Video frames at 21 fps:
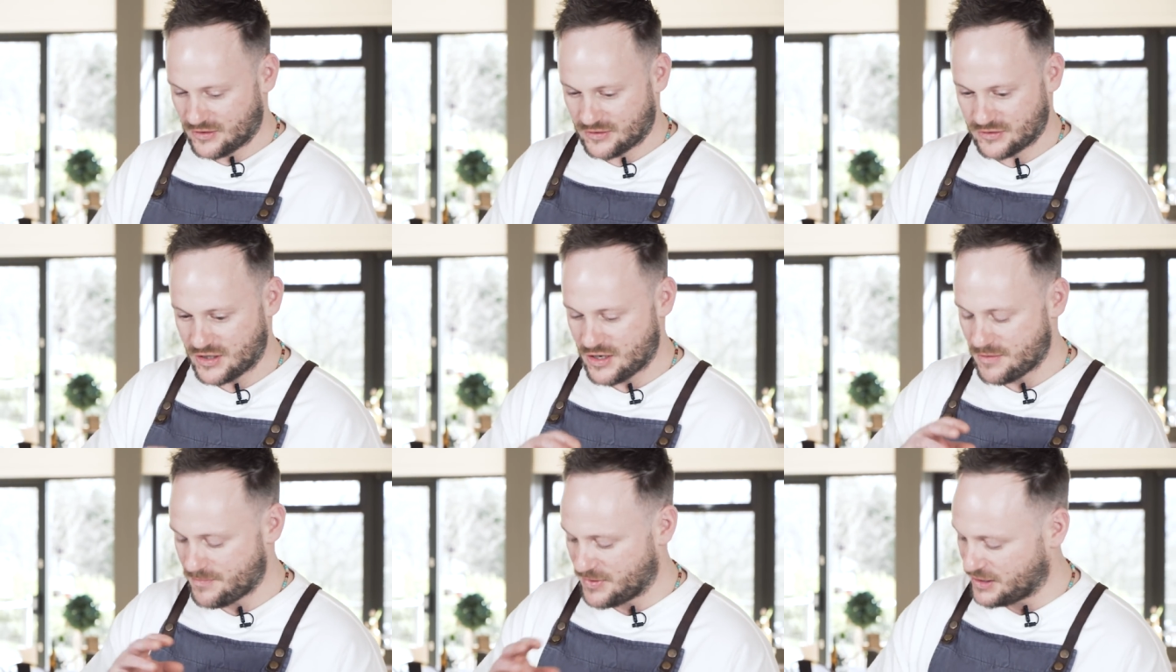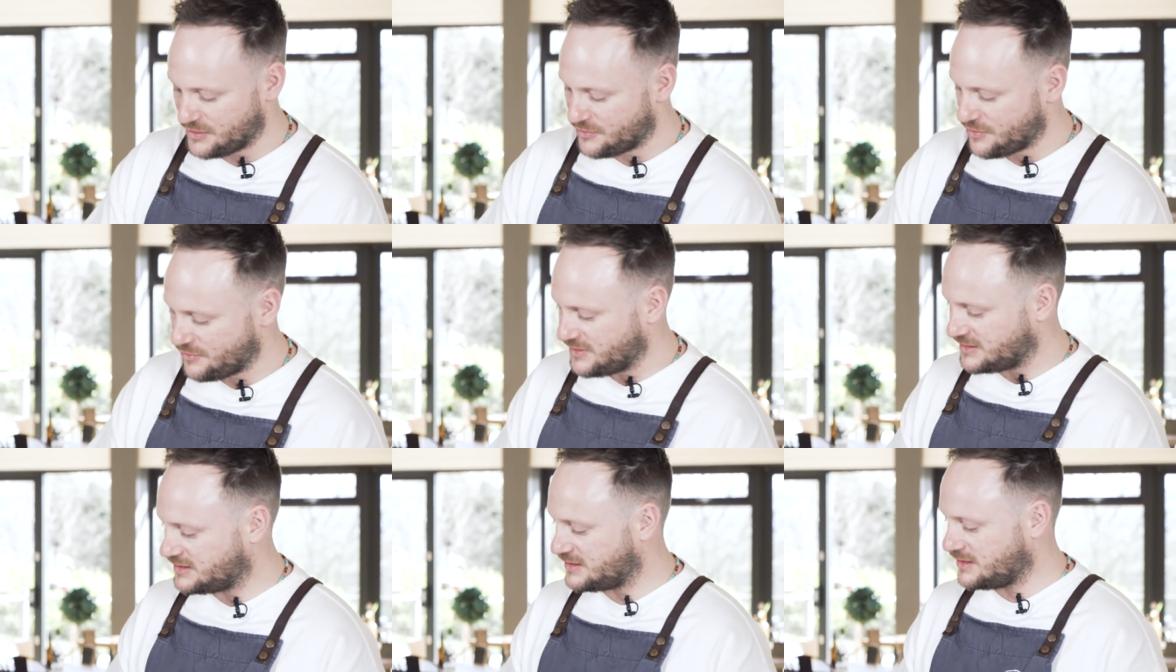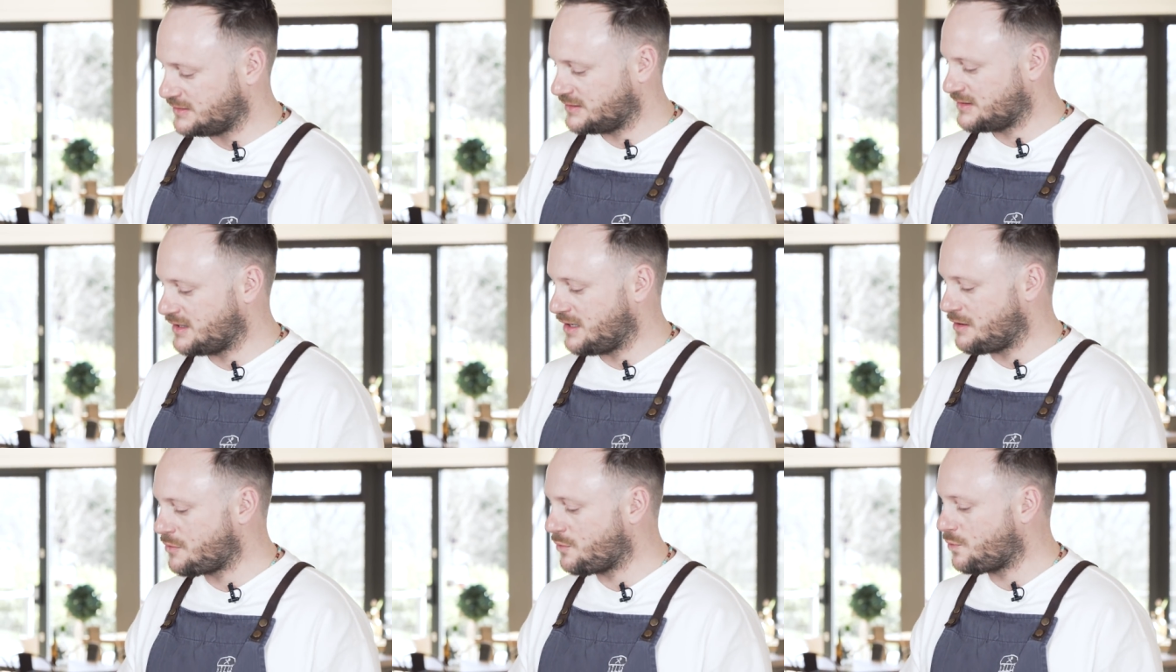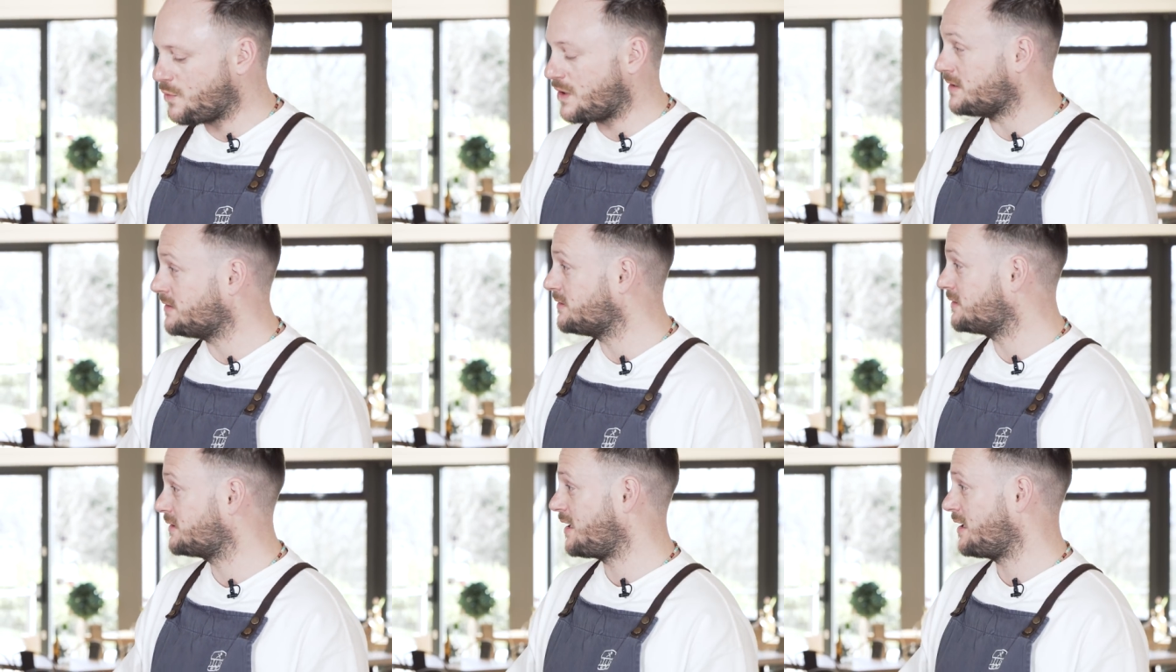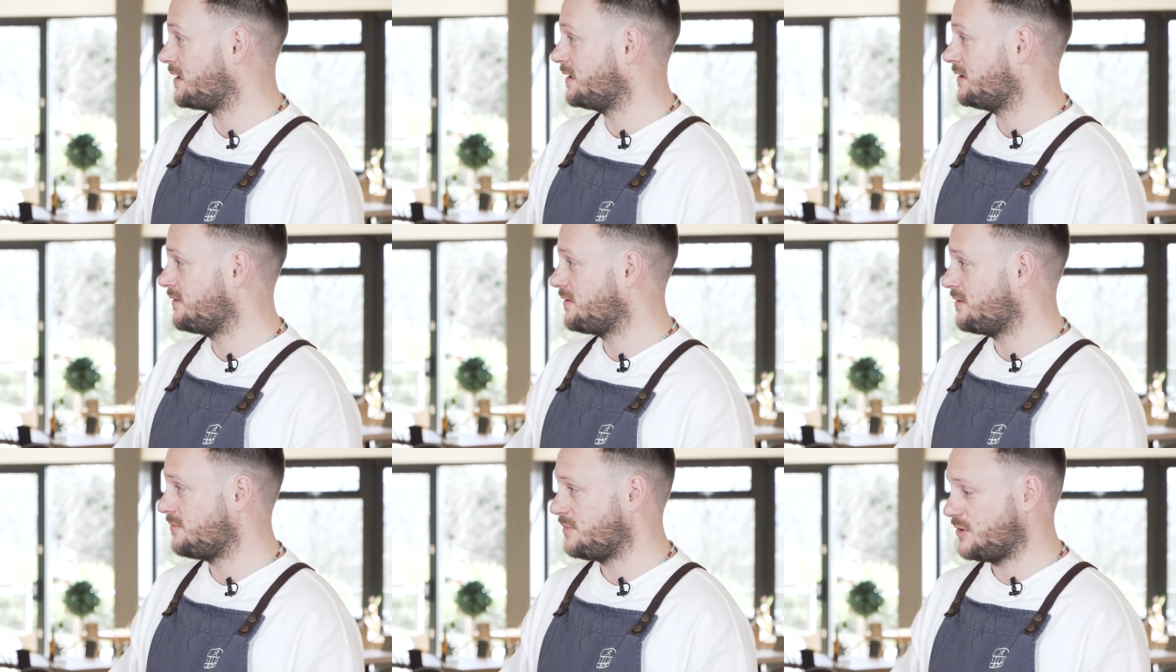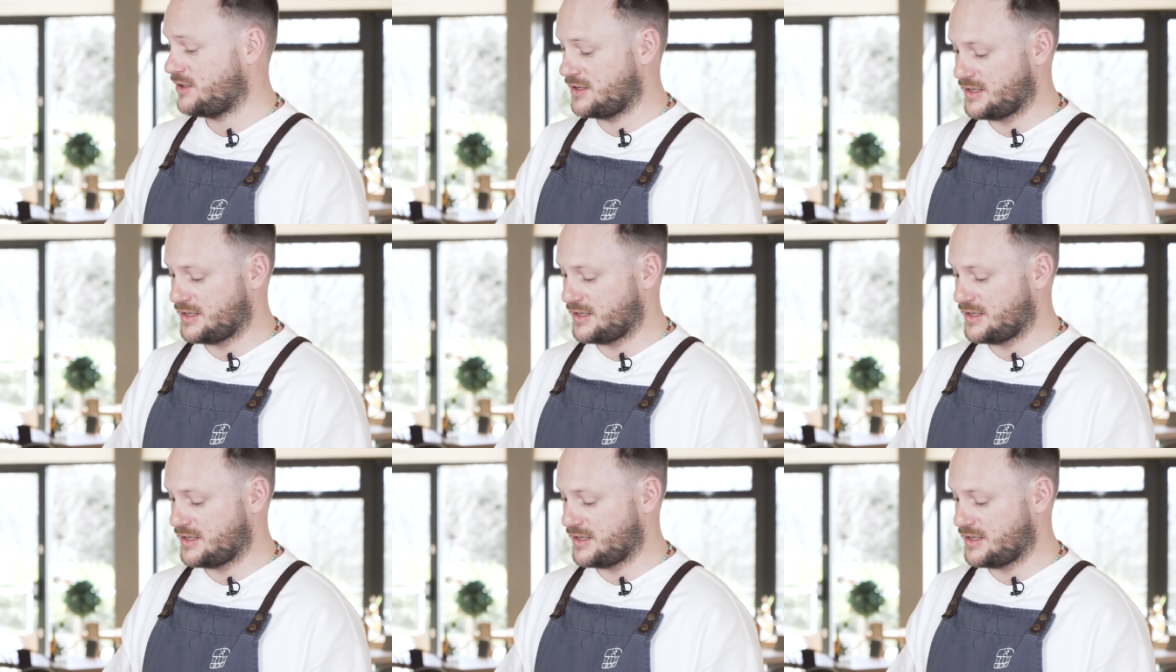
on here, but you're only seasoning the one side of the okay.